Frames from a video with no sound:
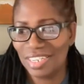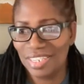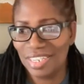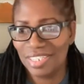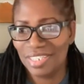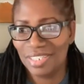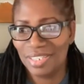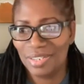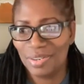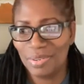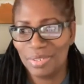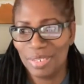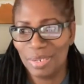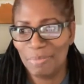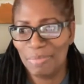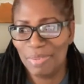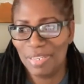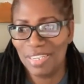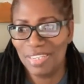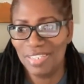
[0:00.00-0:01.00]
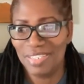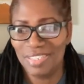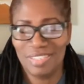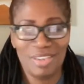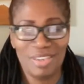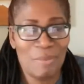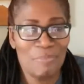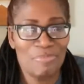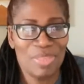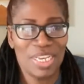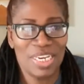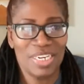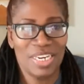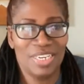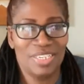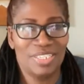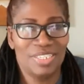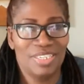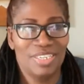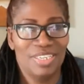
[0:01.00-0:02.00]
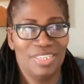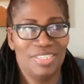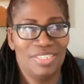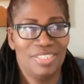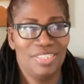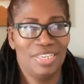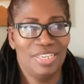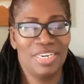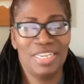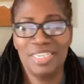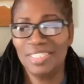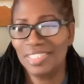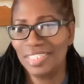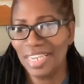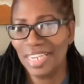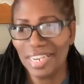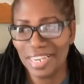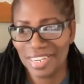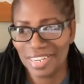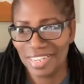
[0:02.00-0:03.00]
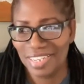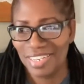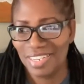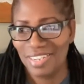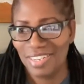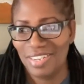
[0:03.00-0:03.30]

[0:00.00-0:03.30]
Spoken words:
They turn out to be something that you didn't think